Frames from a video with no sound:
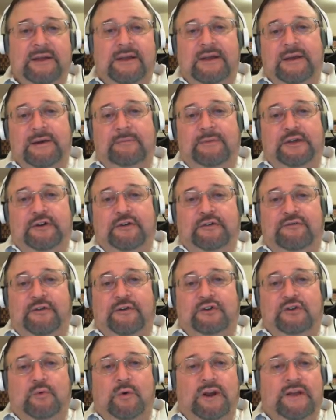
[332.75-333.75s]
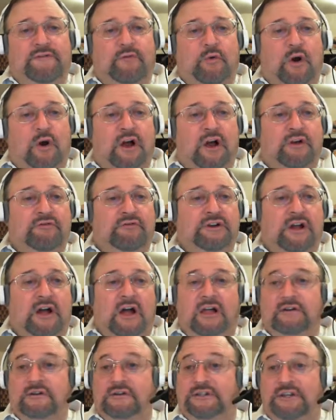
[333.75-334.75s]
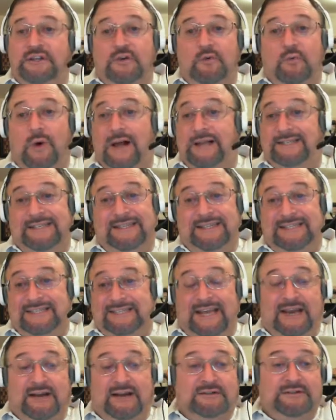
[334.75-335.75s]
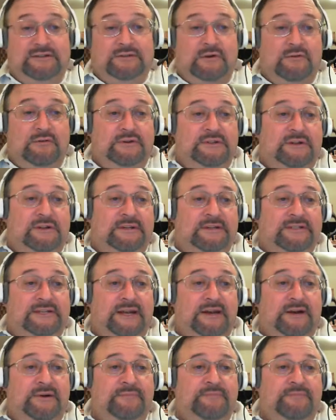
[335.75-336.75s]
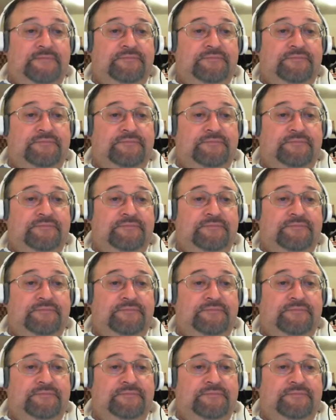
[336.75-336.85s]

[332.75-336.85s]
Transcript: but you for $2,400 and you watch the sales. They're always on sale.